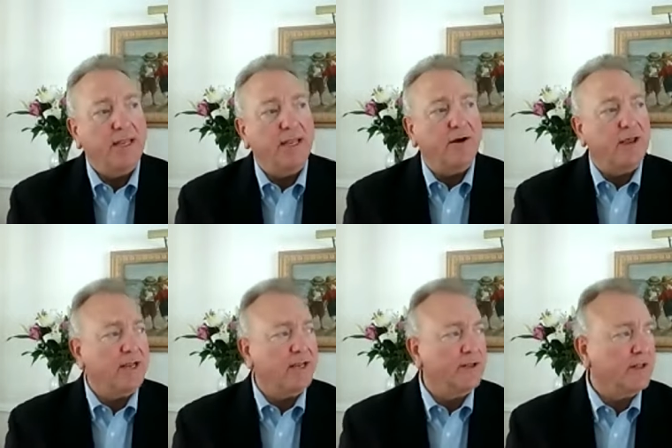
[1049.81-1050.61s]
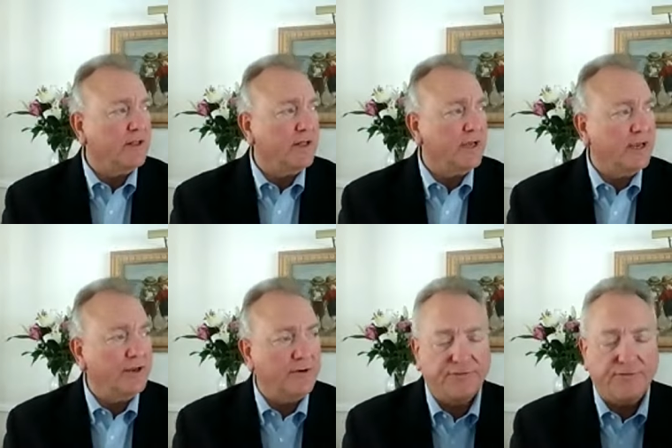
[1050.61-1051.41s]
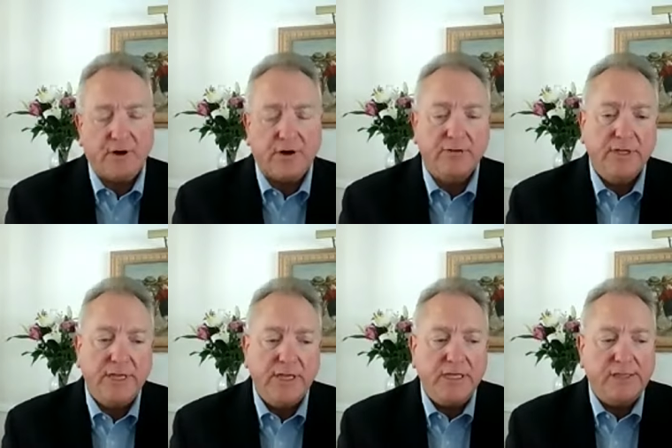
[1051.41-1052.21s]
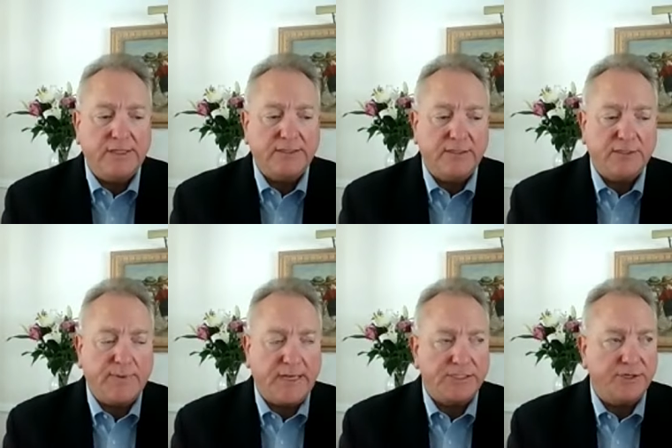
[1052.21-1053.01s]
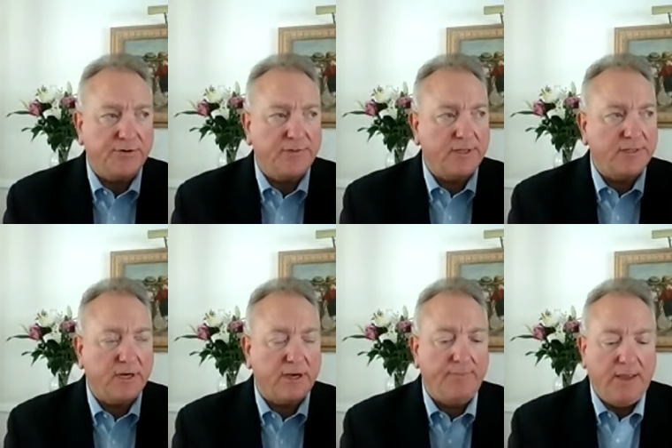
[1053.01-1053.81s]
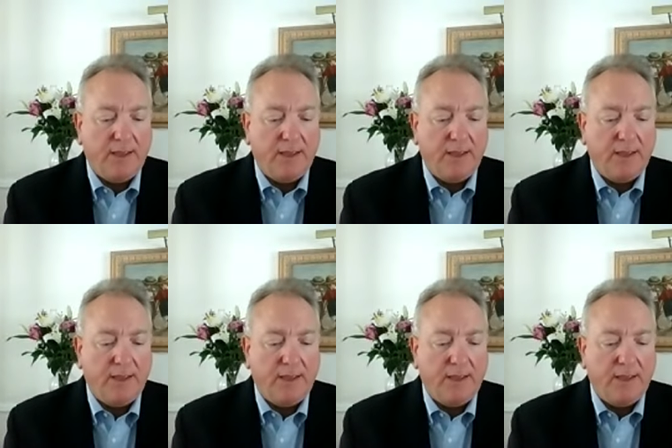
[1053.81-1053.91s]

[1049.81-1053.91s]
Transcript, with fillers: Now, I had another client here this fall that uh, this past year that um,